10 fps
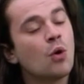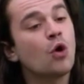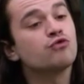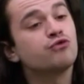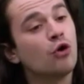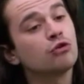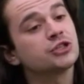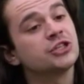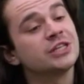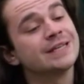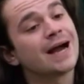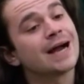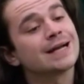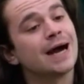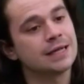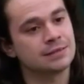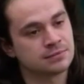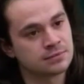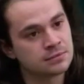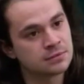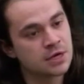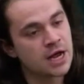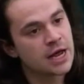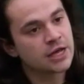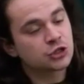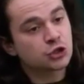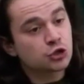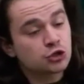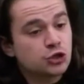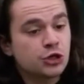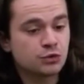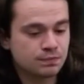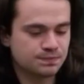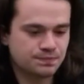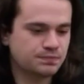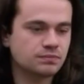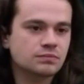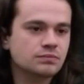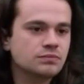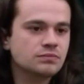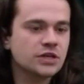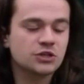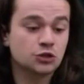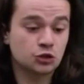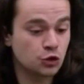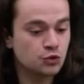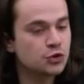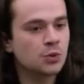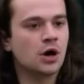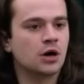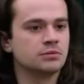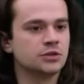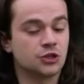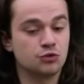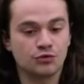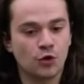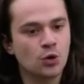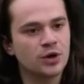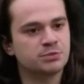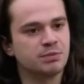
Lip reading: No, unfortunately, I can. It's just you. It's just who you are. It's who you've always